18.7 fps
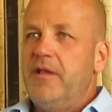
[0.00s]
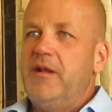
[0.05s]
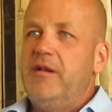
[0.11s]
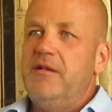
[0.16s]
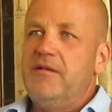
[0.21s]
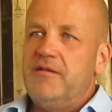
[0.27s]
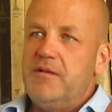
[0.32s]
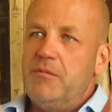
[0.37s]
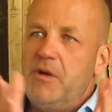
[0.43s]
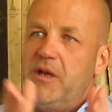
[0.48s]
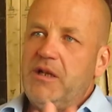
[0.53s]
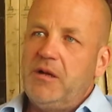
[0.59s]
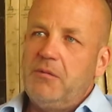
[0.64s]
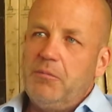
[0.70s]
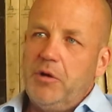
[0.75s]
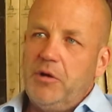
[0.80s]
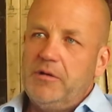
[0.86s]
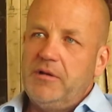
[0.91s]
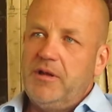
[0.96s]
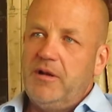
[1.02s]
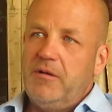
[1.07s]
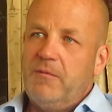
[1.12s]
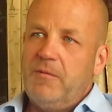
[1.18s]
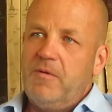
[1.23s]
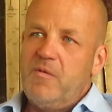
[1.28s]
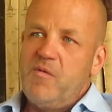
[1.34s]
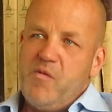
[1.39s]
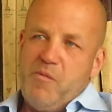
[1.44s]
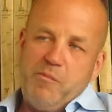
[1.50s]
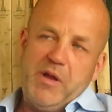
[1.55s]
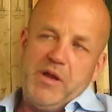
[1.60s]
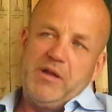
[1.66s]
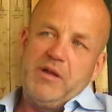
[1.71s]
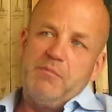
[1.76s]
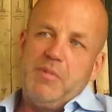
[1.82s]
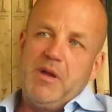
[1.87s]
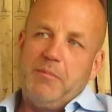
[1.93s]
Then there's the meeting point in Tel Aviv, we
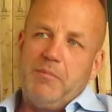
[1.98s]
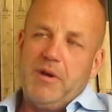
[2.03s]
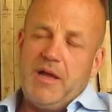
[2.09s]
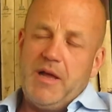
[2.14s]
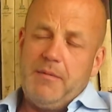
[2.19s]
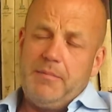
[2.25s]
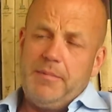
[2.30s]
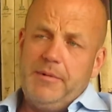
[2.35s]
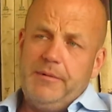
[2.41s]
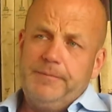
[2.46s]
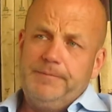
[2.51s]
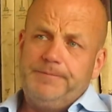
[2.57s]
pick the people up.